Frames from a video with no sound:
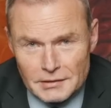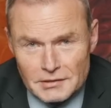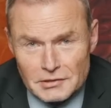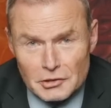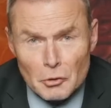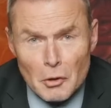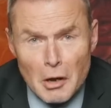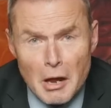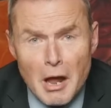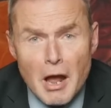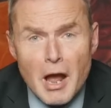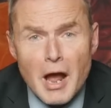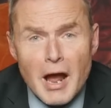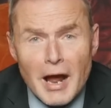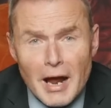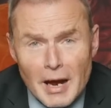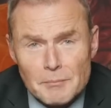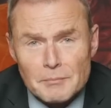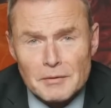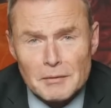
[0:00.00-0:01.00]
So
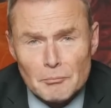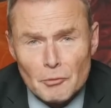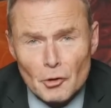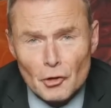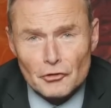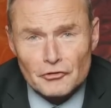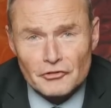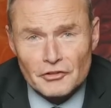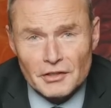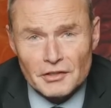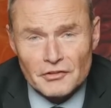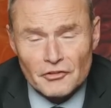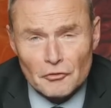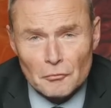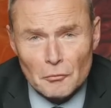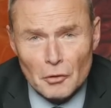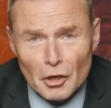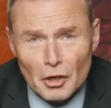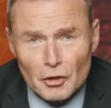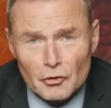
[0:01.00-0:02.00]
happy birthday, Sir
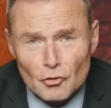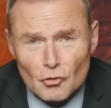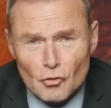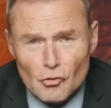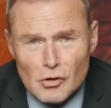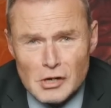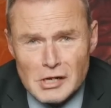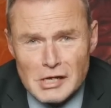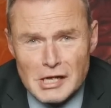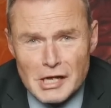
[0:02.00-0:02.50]
Michael.